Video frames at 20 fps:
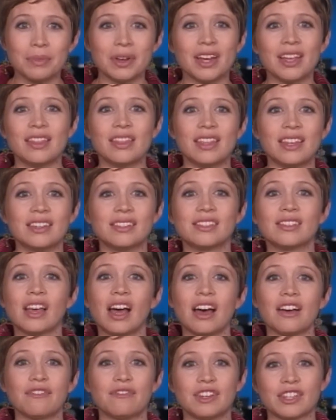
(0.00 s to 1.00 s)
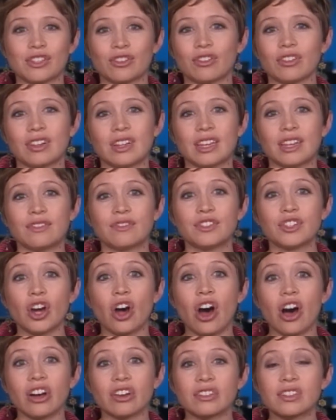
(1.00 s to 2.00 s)
in these uh, fiscal cliff
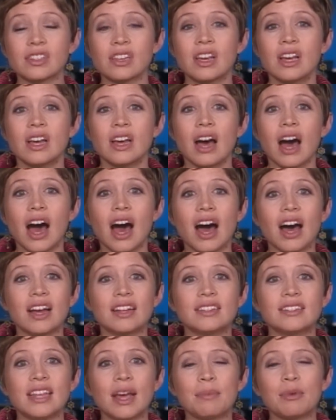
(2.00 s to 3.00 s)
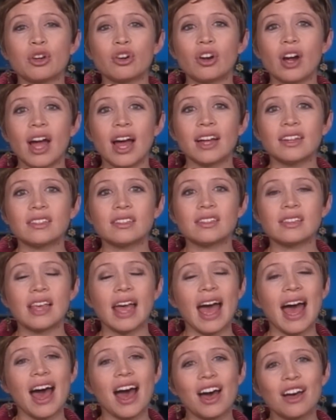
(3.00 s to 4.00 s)
talks. Uh, Democrats
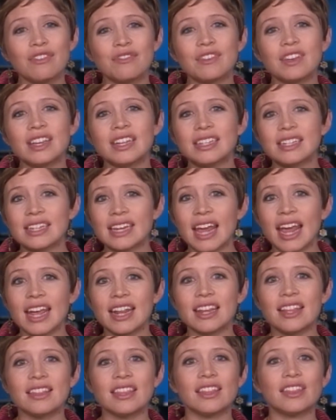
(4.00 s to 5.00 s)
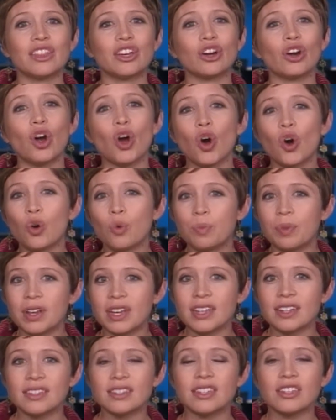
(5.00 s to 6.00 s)
have indicated that they're
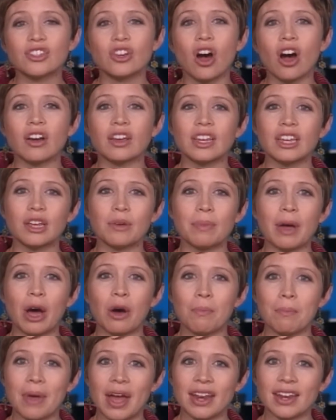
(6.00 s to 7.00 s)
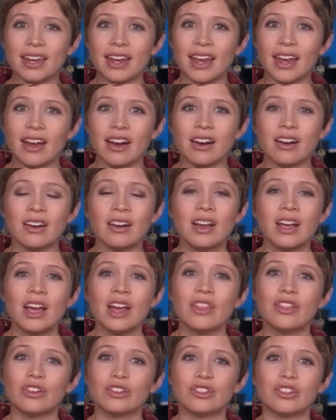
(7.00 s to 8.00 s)
open to talking about Medicare.
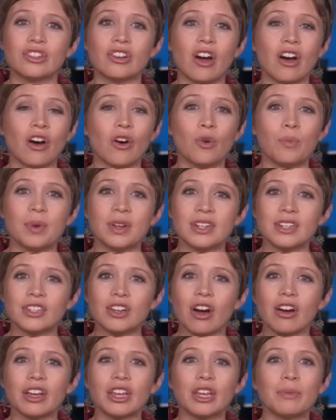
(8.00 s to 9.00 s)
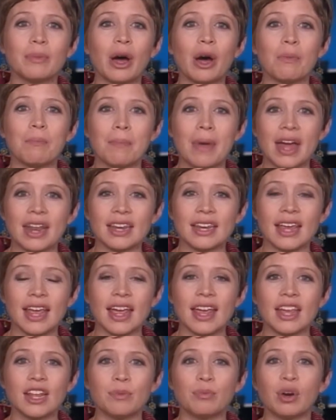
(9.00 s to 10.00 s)
They're open to talking about
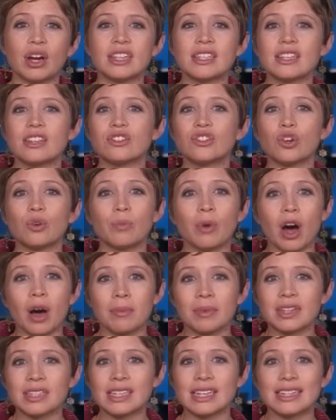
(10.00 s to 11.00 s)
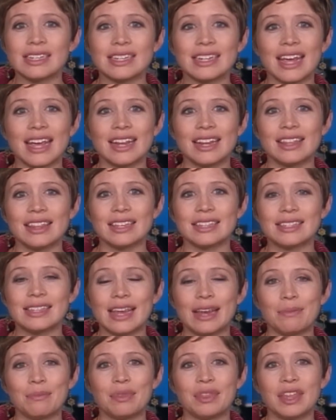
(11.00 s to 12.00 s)
Medicaid. President Obama has indicated the
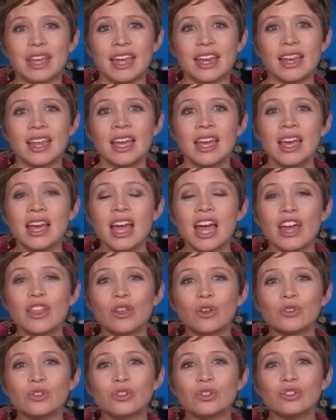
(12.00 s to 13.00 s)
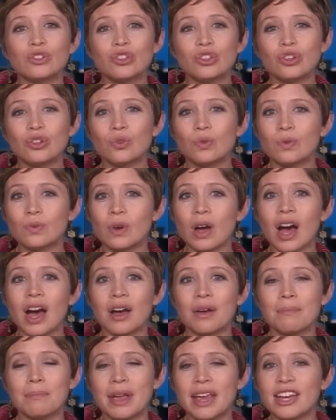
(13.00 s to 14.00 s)
same thing. And those are two
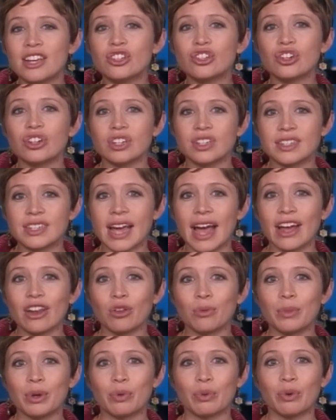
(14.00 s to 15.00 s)
uh, major entitlement